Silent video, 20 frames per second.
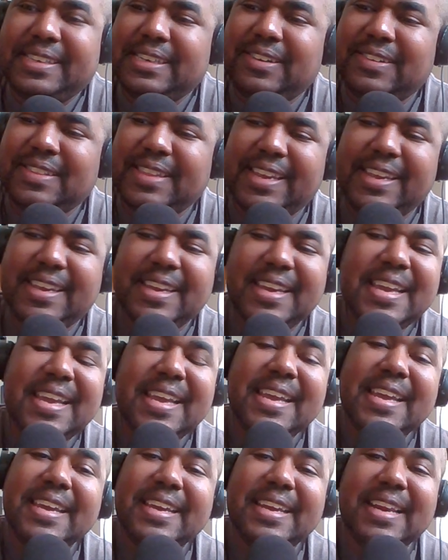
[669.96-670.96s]
you know, like
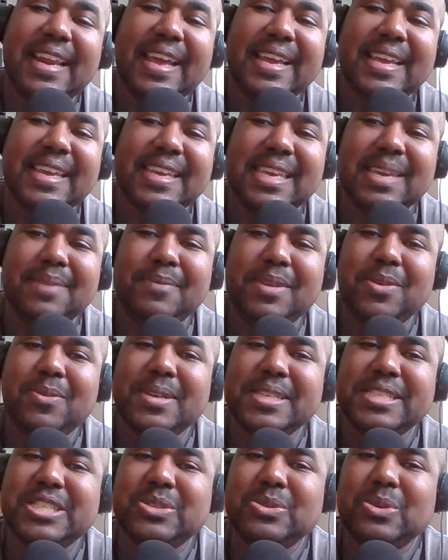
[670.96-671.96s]
you like, give me
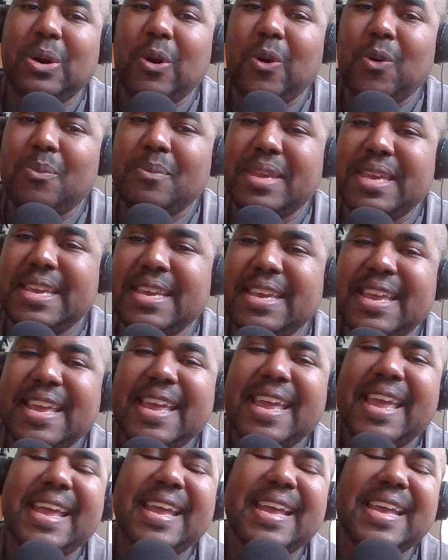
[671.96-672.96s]
what you owe me
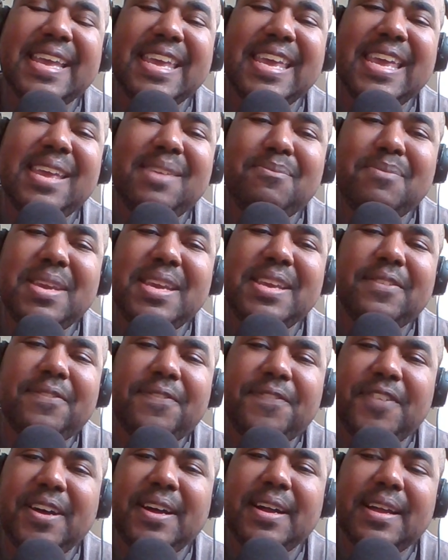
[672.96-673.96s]
and get me the
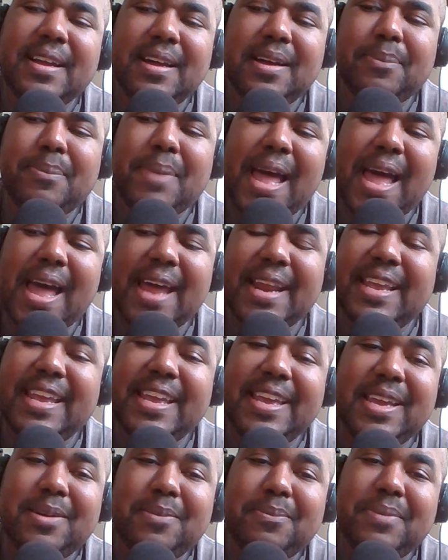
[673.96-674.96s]
fuck up out of
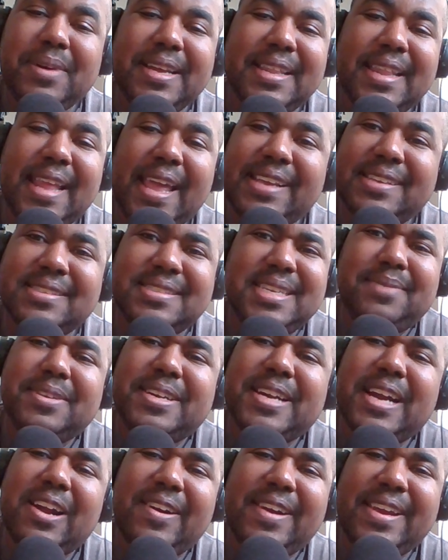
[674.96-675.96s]
here. But like Tim
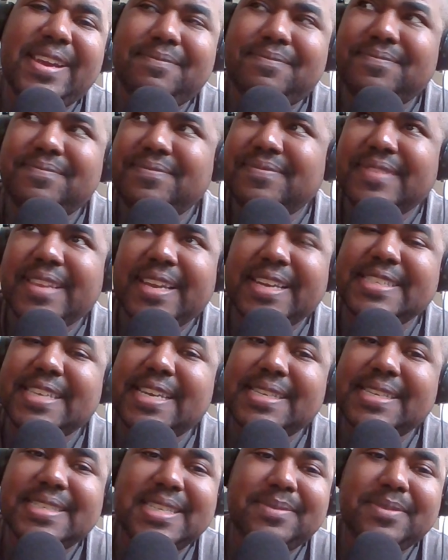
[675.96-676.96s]
Curry, like I
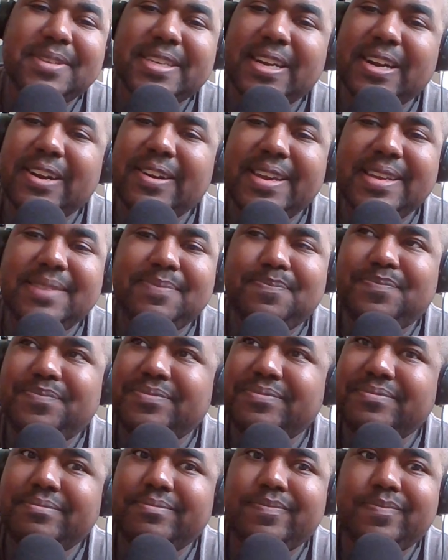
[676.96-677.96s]
said, Tim Curry
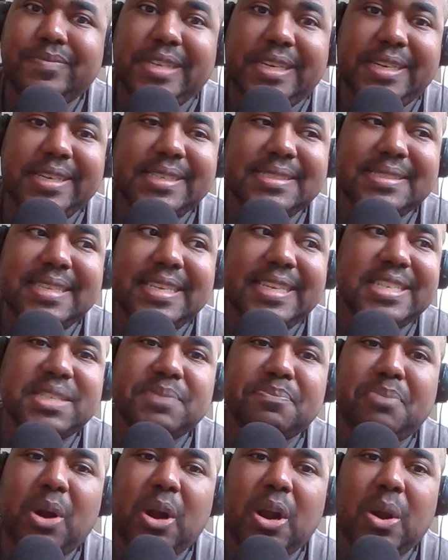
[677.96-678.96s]
does his
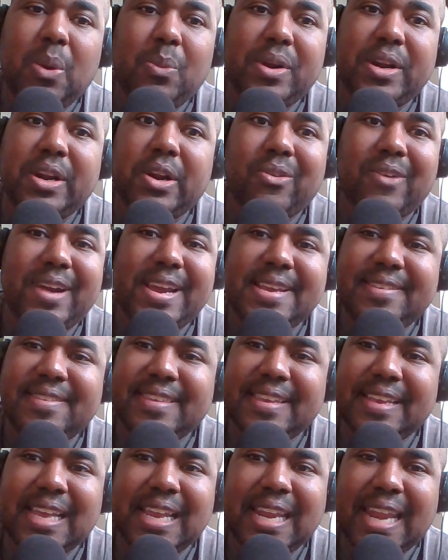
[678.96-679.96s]
part with grace
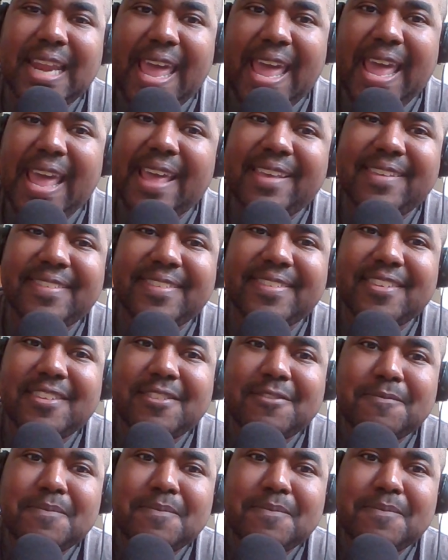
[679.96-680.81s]
and class,